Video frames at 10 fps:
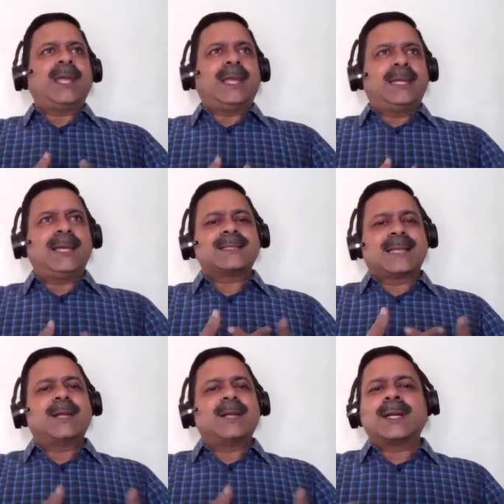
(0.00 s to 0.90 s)
okay,
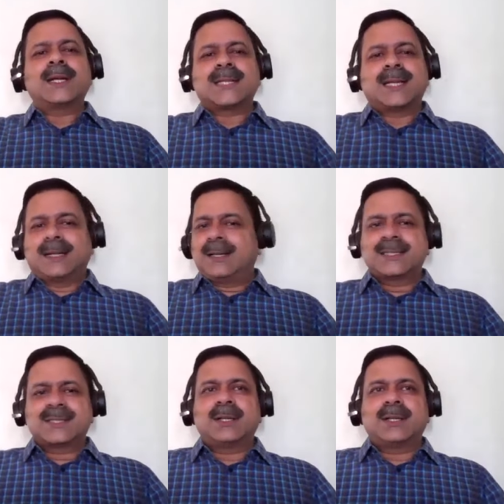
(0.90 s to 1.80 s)
yes, I do understand.
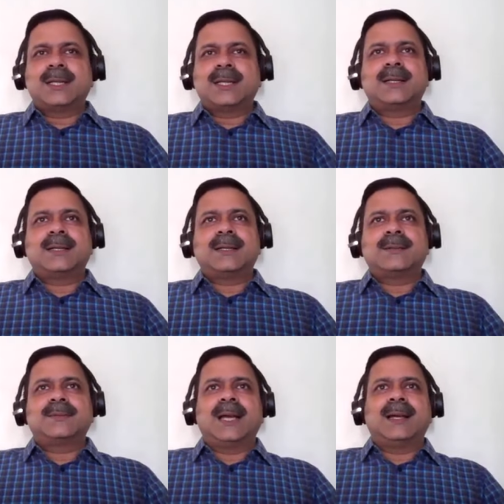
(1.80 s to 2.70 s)
It's not that
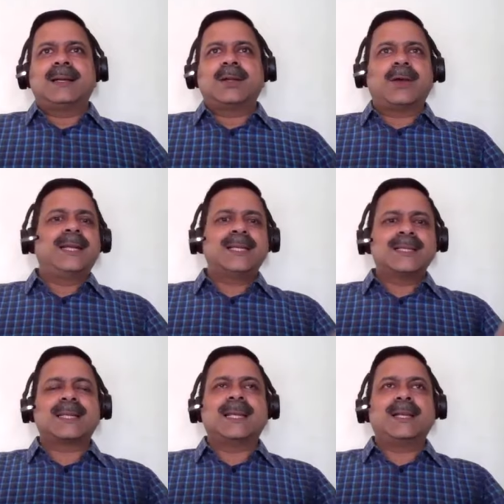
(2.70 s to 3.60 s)
uh, uh, toil
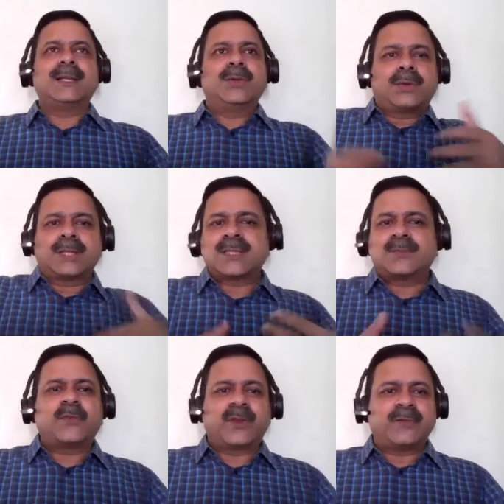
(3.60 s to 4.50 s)
is a new
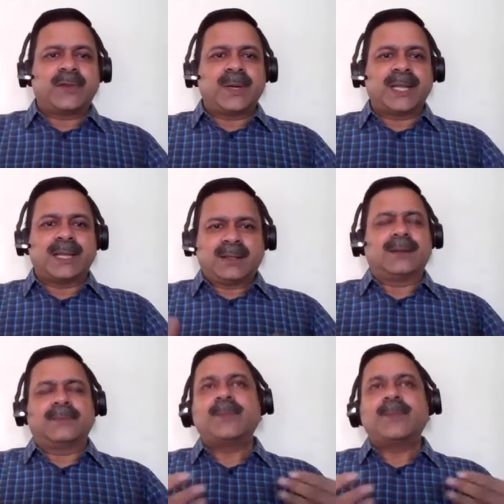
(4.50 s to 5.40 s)
concept for everybody.
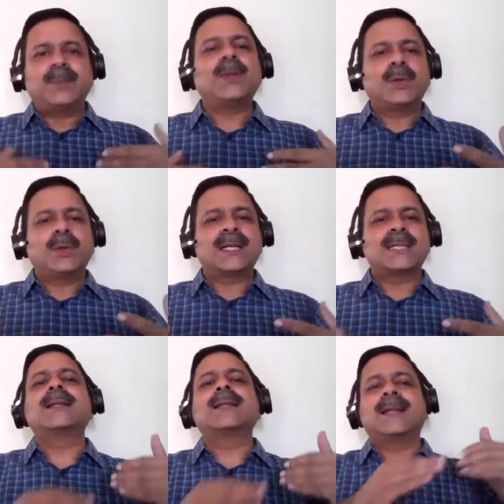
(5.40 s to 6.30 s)
No, people do
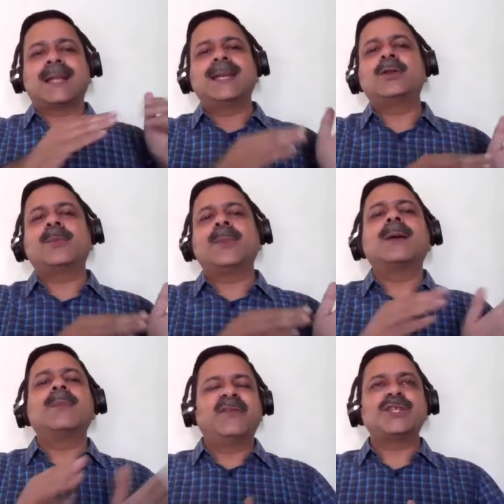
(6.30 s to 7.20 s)
understand that I need to
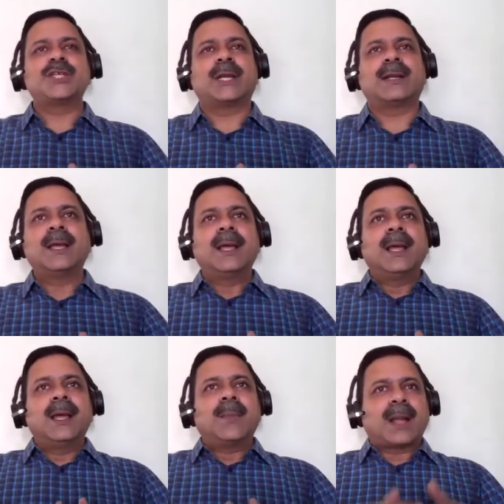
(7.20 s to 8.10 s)
become efficient.
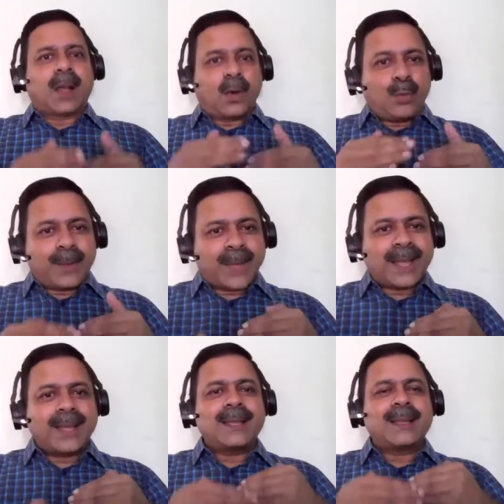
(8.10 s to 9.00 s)
But how am
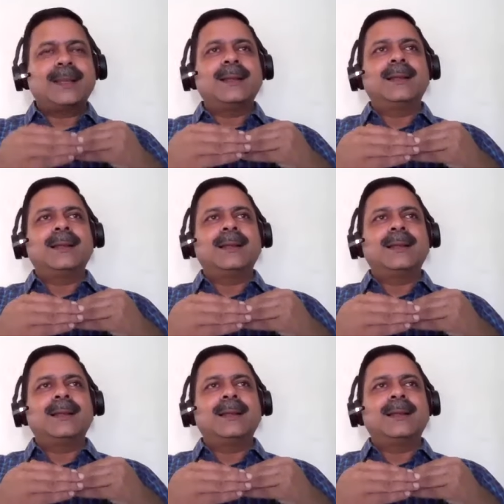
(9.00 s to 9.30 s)
I